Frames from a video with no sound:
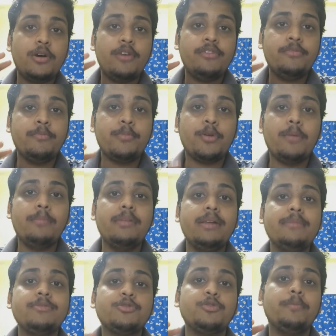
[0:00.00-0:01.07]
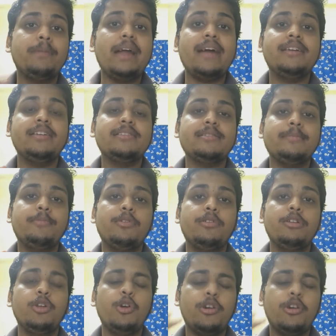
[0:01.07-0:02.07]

of problems to practice upon,